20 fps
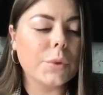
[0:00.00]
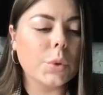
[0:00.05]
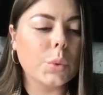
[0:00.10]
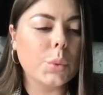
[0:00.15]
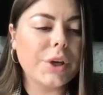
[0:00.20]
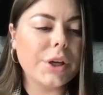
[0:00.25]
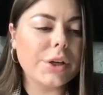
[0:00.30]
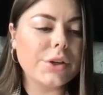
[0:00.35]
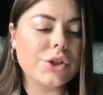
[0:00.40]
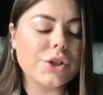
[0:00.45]

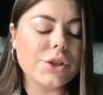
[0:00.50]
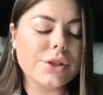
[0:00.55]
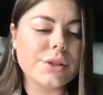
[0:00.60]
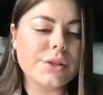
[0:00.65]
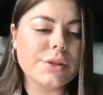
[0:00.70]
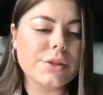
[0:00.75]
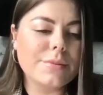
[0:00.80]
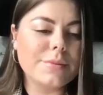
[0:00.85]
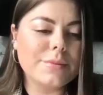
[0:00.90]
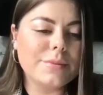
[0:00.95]
we can
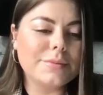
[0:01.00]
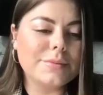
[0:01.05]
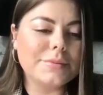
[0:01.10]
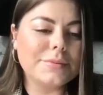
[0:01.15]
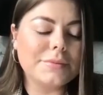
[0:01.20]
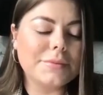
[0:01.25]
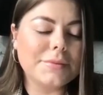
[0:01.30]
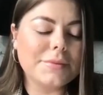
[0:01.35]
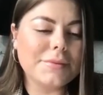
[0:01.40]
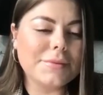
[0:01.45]
just
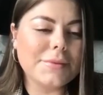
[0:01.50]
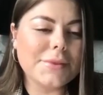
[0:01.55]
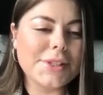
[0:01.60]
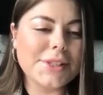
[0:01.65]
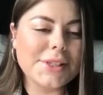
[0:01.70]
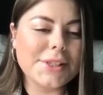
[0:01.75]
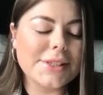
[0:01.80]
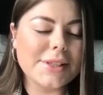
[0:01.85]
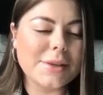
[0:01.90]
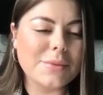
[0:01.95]

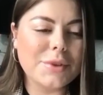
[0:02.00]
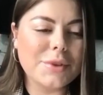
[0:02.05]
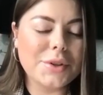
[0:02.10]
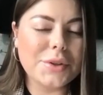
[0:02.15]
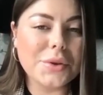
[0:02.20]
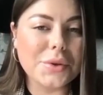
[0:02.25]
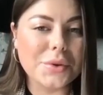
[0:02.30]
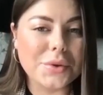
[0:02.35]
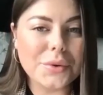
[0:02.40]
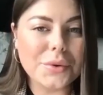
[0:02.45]
see something
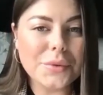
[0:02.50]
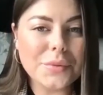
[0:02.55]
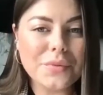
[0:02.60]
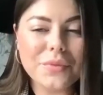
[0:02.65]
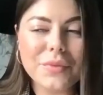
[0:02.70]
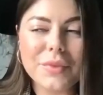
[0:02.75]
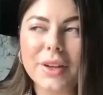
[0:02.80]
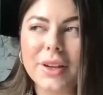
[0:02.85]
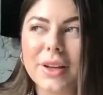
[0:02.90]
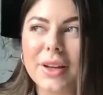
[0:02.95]
new
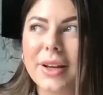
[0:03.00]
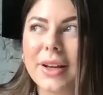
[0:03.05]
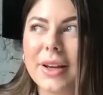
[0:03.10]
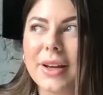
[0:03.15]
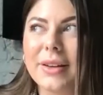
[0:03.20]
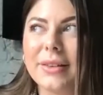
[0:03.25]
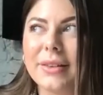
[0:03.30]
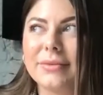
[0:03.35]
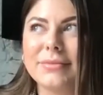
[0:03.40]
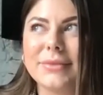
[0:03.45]

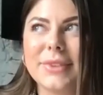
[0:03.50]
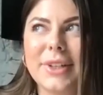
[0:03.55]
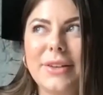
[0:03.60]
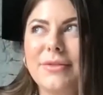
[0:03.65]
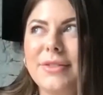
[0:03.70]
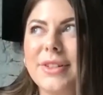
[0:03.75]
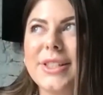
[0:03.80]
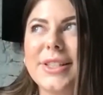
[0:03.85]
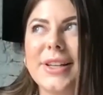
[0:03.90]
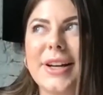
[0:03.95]

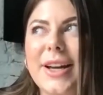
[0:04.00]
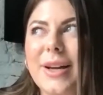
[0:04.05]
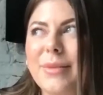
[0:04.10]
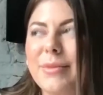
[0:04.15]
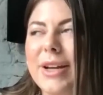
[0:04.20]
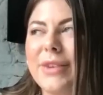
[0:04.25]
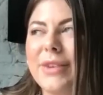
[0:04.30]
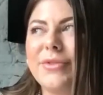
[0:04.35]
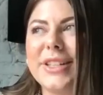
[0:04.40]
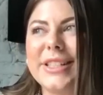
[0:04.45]
every time,
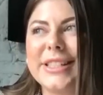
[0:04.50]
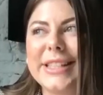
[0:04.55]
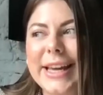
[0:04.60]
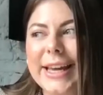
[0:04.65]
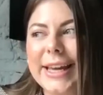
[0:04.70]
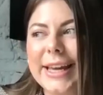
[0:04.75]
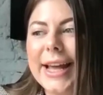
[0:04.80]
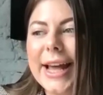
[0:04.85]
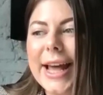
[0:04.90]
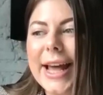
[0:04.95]
every
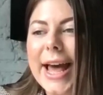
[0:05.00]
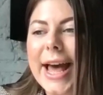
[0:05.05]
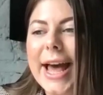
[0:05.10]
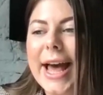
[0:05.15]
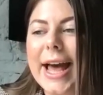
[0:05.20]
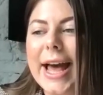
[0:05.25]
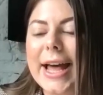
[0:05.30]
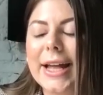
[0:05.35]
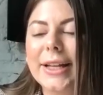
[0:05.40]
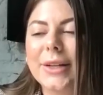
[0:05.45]
day.
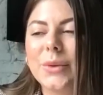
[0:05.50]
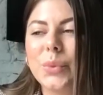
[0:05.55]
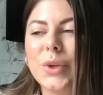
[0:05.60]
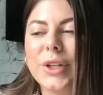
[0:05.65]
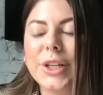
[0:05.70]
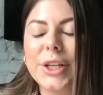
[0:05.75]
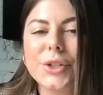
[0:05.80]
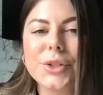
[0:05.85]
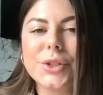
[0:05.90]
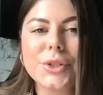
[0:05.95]
And we
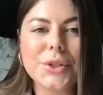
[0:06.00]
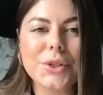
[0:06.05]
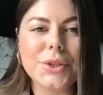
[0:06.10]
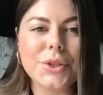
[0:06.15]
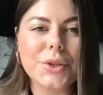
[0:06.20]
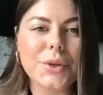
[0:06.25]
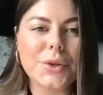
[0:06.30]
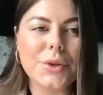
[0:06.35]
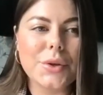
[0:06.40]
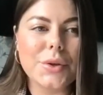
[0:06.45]
need
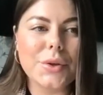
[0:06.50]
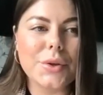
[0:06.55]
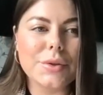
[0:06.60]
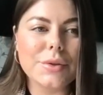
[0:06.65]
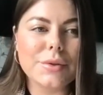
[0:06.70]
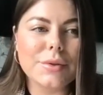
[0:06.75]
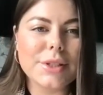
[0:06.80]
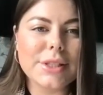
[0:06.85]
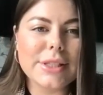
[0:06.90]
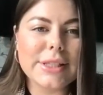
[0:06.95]

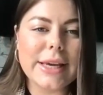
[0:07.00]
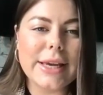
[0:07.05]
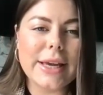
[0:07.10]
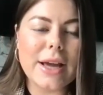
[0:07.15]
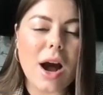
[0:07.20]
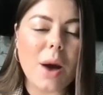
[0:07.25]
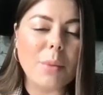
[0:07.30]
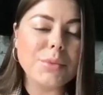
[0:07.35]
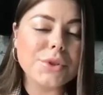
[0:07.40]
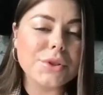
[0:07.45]
to stay
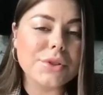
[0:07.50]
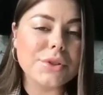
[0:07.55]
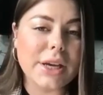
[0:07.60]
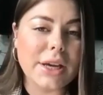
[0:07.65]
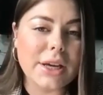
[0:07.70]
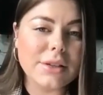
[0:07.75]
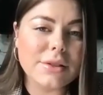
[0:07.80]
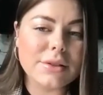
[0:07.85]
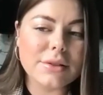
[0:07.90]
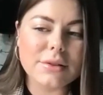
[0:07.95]
up to
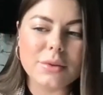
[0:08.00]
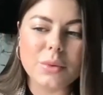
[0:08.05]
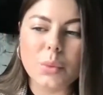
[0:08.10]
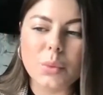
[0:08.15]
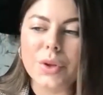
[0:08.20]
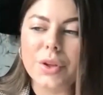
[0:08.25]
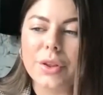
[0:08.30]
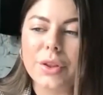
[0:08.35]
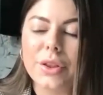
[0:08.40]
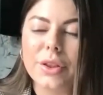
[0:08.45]
date
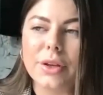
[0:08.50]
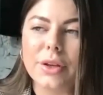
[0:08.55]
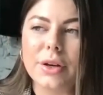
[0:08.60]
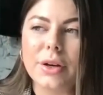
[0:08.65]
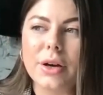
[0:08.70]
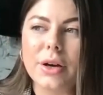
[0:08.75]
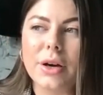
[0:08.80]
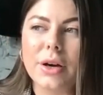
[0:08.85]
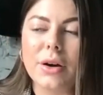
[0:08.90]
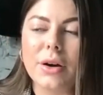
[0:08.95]
with
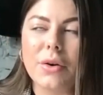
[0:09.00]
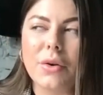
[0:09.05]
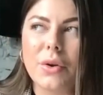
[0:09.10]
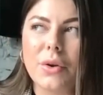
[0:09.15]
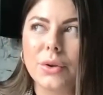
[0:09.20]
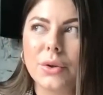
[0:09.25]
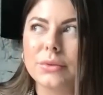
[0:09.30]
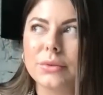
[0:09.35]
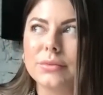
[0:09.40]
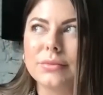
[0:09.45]

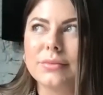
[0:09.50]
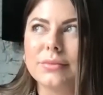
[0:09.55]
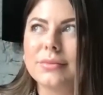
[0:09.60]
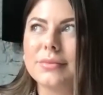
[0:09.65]
all